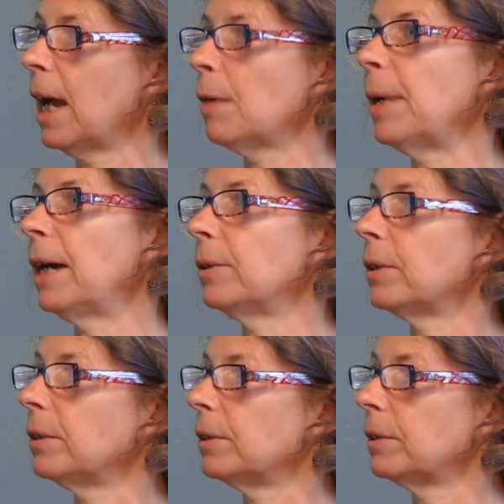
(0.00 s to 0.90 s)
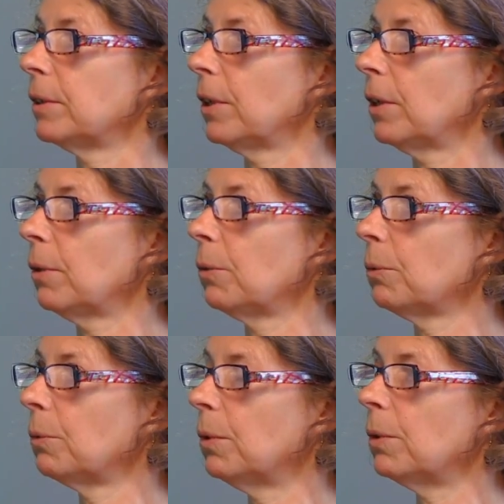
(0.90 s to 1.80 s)
about
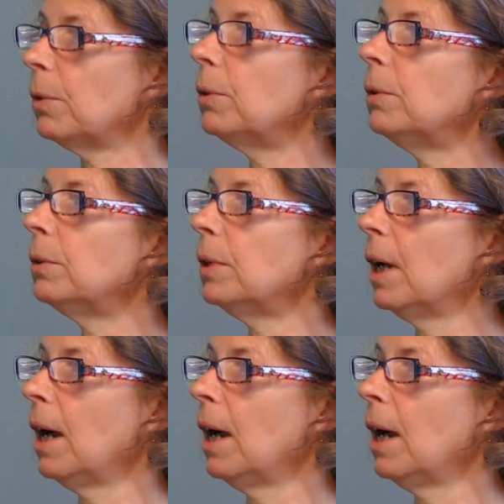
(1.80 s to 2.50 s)
wh- who